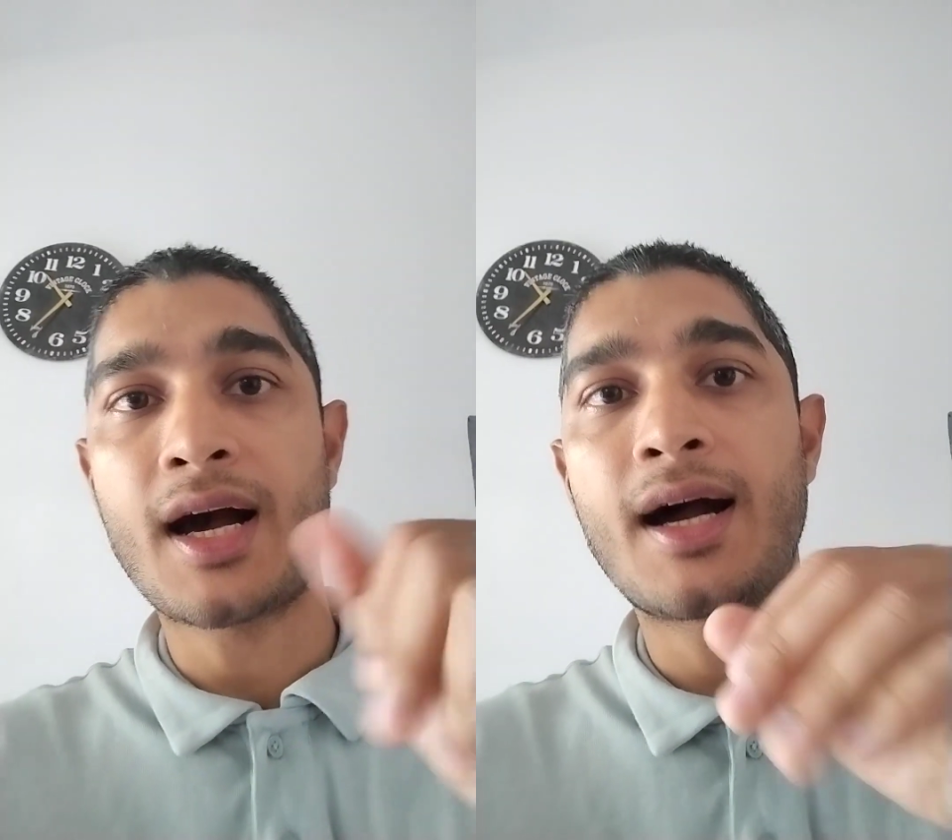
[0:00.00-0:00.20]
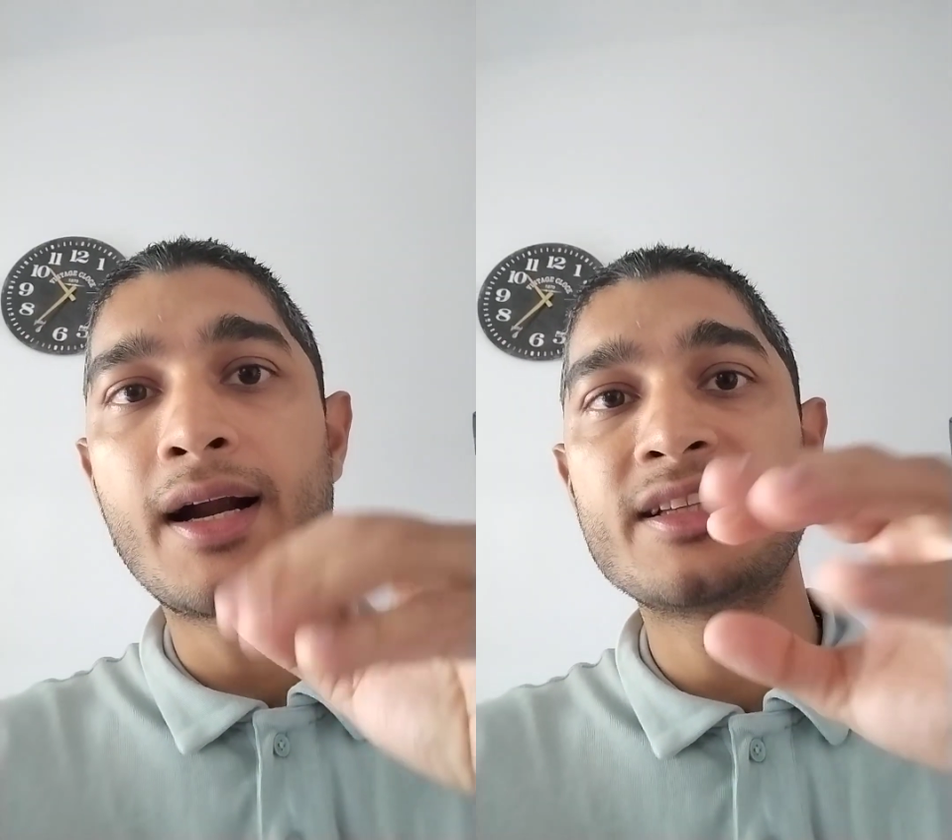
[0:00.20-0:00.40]

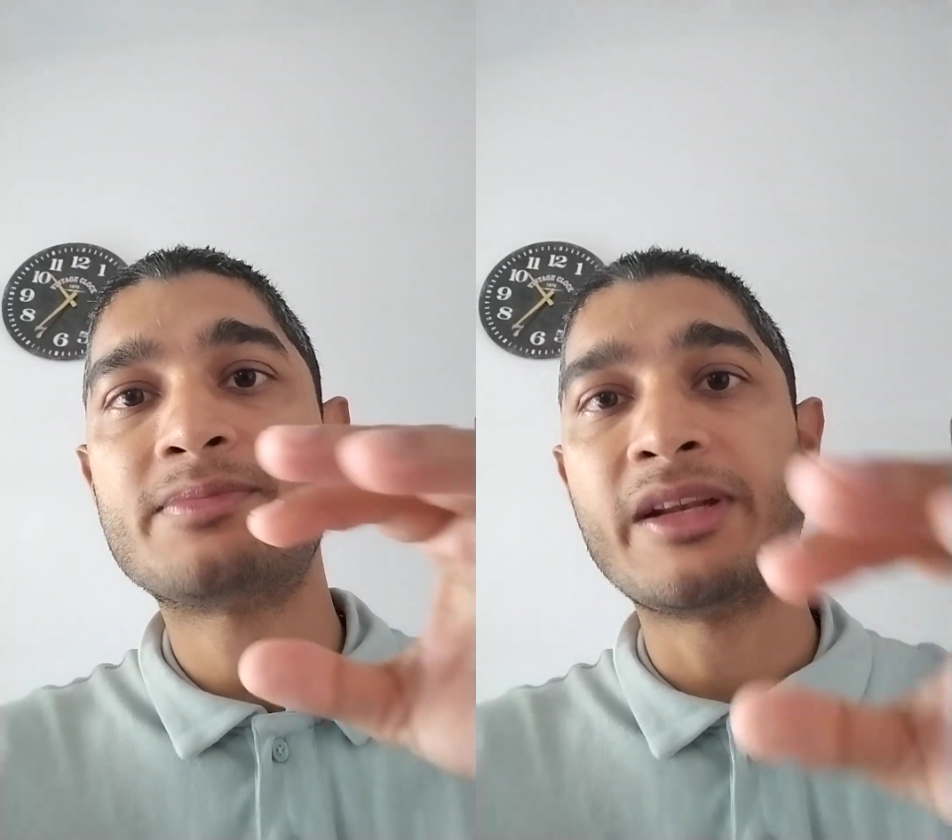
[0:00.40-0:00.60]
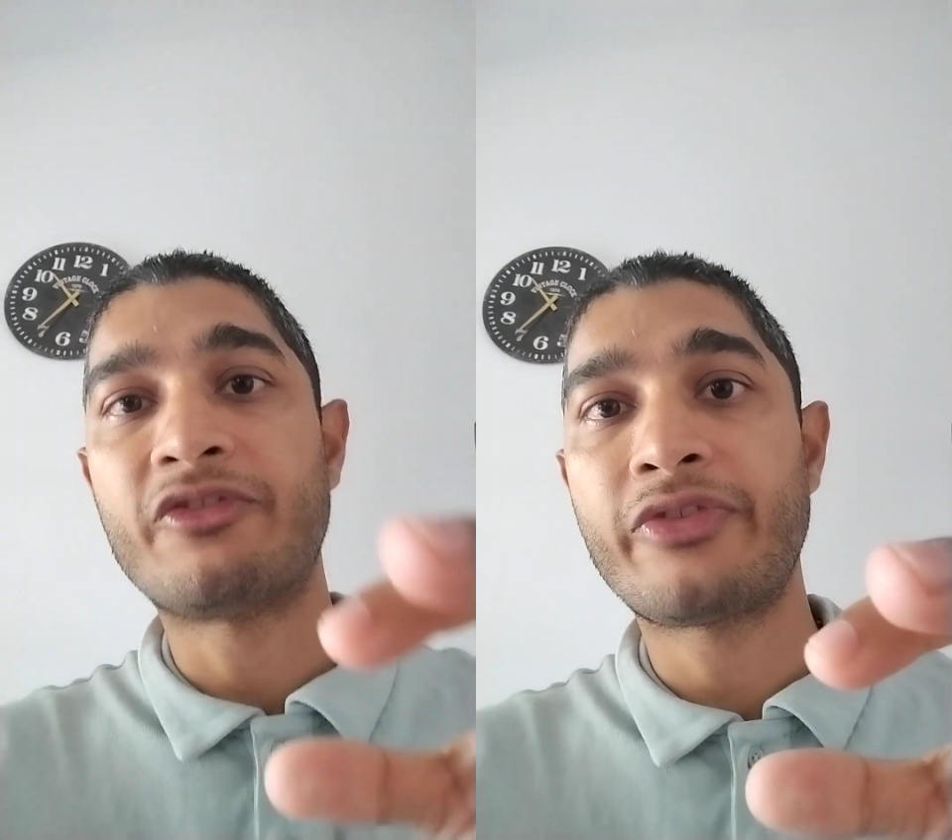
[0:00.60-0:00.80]
car has
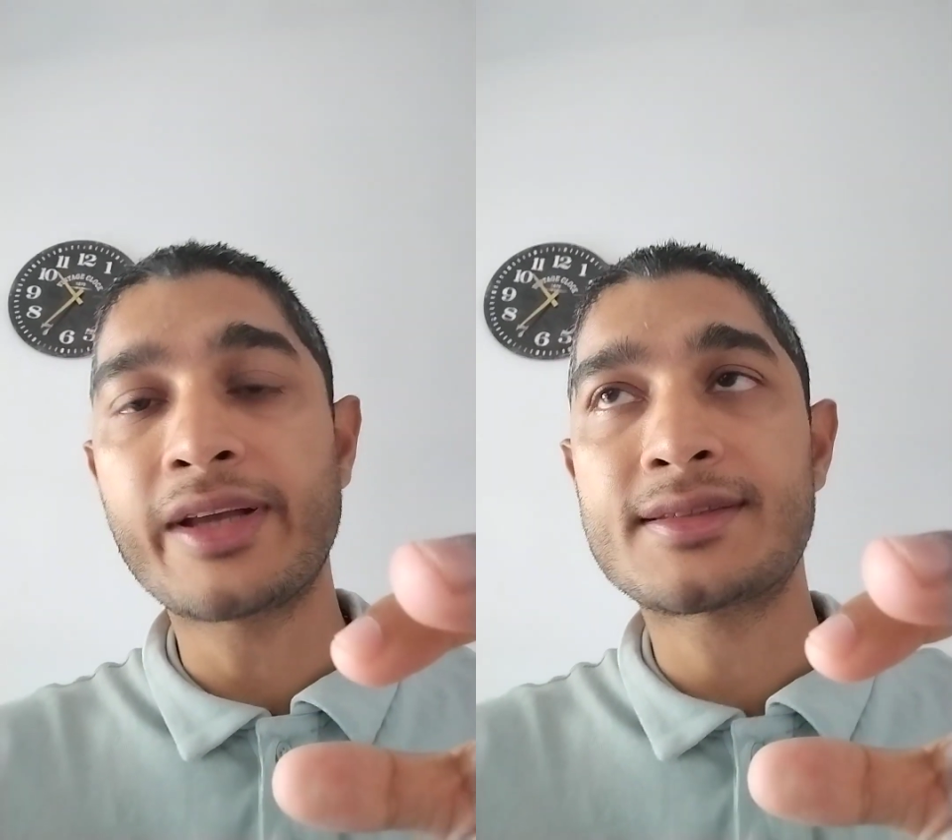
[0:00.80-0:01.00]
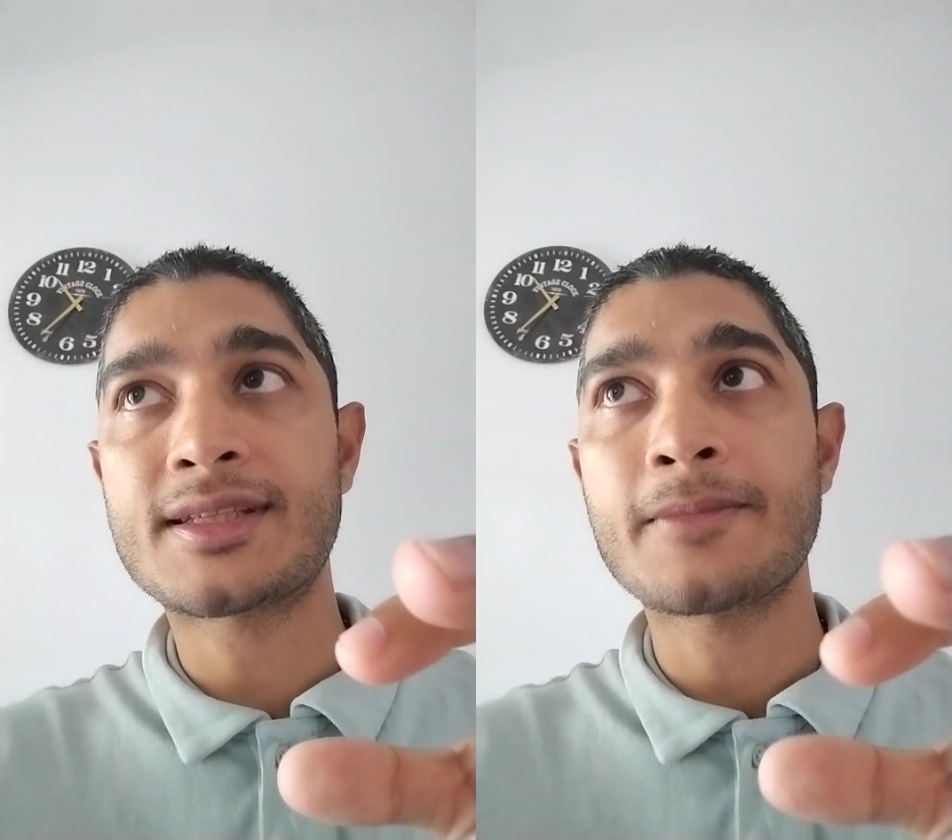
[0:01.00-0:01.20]
been
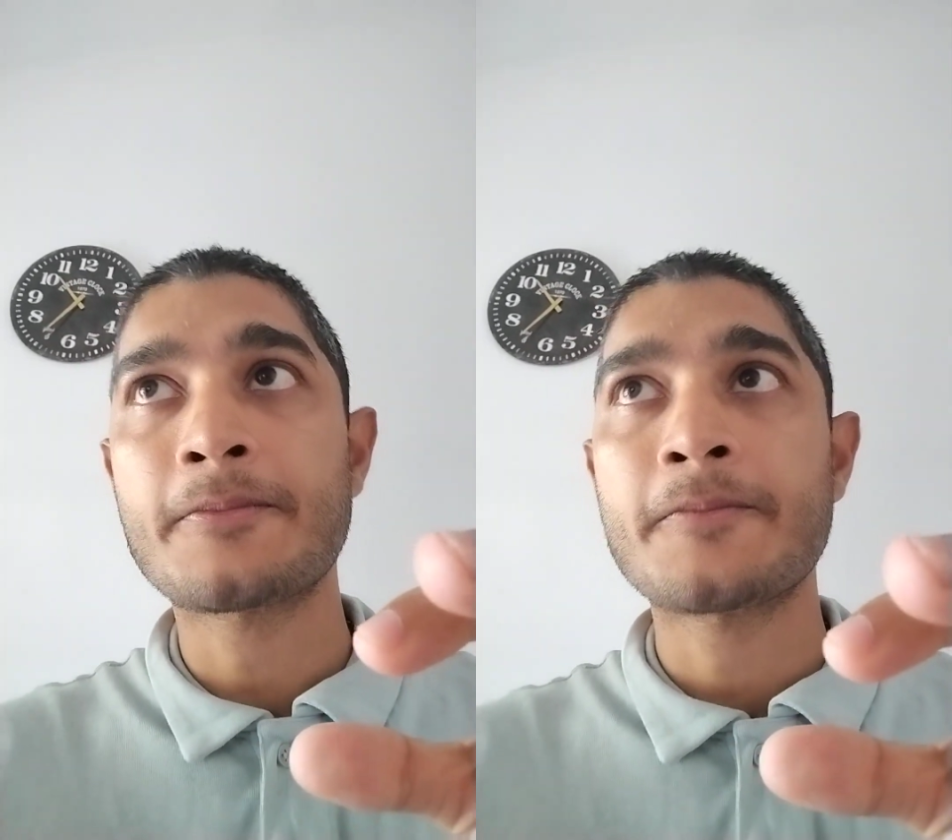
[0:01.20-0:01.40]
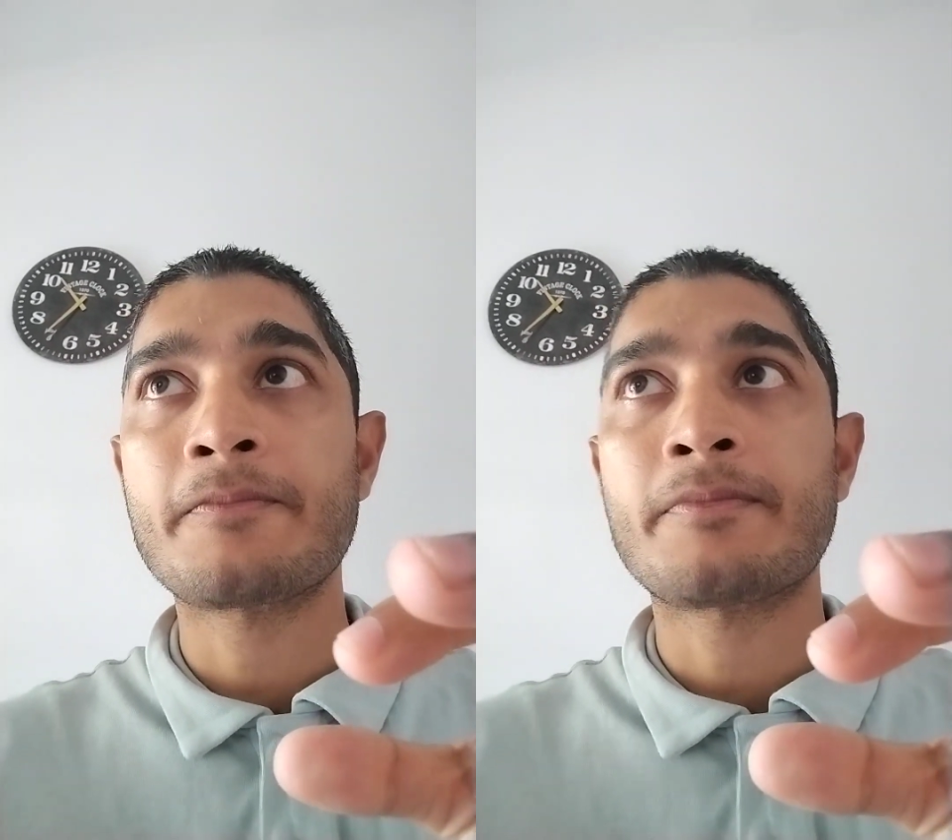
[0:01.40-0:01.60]
fixed,